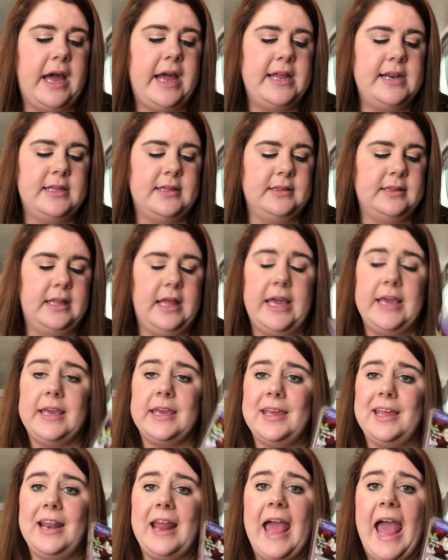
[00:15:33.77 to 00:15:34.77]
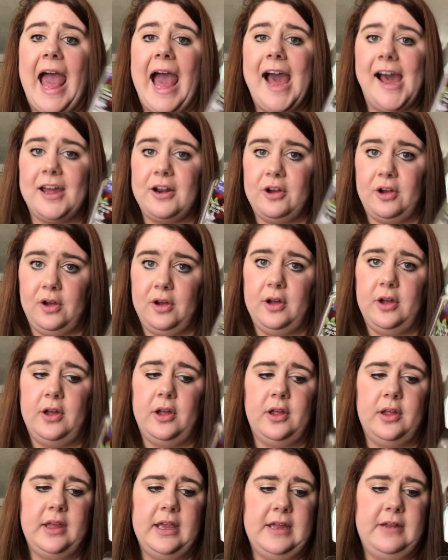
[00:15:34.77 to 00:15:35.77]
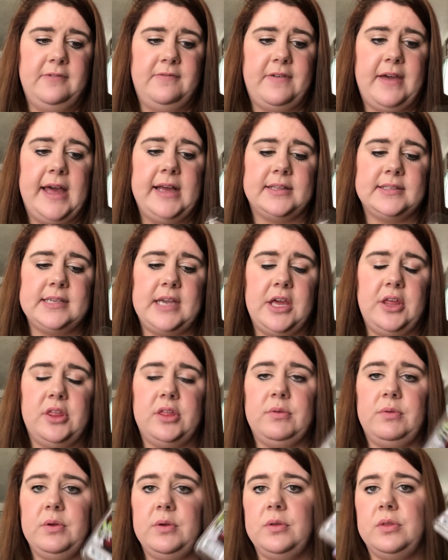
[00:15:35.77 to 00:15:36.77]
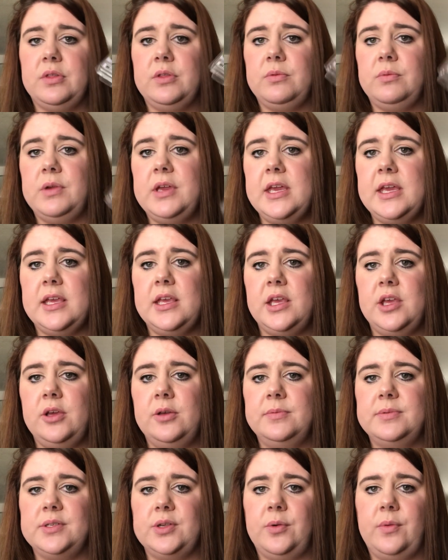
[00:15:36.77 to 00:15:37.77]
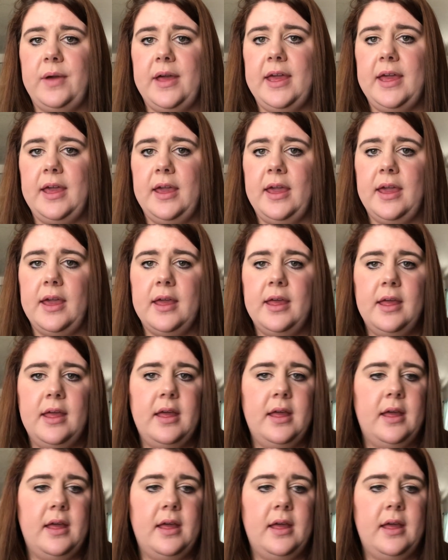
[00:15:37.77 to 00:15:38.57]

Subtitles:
I didn't like it at all. In fact, I threw 3 cubes away.